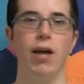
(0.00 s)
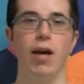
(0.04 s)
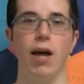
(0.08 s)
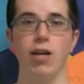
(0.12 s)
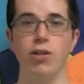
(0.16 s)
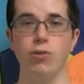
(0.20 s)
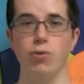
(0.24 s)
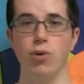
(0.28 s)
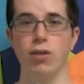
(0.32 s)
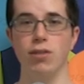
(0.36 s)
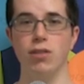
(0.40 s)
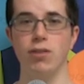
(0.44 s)

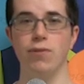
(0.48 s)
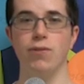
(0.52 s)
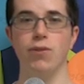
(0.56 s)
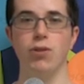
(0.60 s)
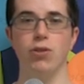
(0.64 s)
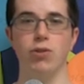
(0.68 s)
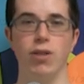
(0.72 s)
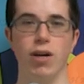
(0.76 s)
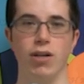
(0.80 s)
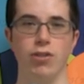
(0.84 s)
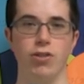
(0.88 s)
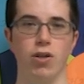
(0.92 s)
as well as a
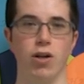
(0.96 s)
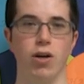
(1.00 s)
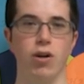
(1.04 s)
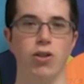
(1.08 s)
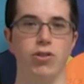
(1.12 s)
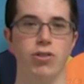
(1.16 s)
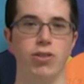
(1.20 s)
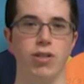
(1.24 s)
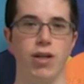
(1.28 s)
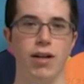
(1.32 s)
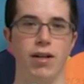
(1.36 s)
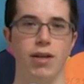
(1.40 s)
few National
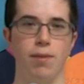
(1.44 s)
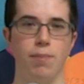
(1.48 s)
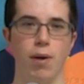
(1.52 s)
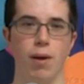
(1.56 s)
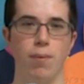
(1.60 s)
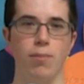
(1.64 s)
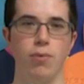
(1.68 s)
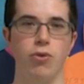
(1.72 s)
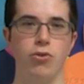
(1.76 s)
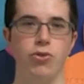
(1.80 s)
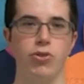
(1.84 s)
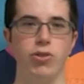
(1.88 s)
Honor Society
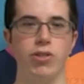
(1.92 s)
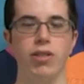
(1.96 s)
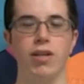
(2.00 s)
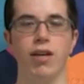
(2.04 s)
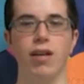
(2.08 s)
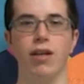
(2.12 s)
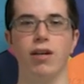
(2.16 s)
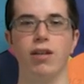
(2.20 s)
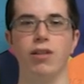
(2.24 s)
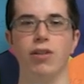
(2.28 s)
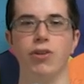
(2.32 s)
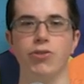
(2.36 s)
members to
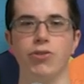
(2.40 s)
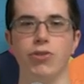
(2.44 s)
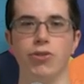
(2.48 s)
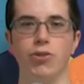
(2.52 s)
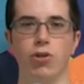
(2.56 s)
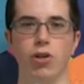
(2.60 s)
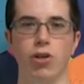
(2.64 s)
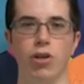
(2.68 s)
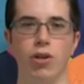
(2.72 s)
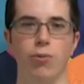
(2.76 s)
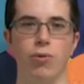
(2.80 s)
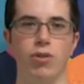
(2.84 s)
get a closer
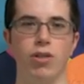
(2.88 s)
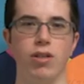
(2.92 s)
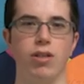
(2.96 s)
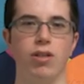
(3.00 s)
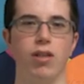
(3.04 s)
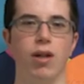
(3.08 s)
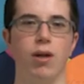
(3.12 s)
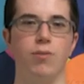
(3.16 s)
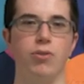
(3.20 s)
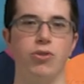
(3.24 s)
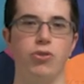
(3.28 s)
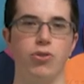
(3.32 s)
look at what the
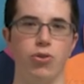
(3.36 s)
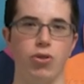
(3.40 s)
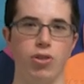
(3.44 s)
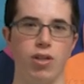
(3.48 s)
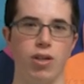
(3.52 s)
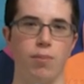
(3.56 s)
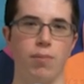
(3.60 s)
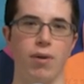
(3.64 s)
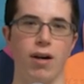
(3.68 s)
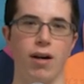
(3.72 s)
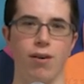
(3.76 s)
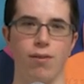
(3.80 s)
club is
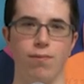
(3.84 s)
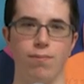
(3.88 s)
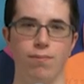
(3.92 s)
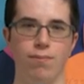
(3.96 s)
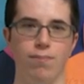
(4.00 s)
truly about.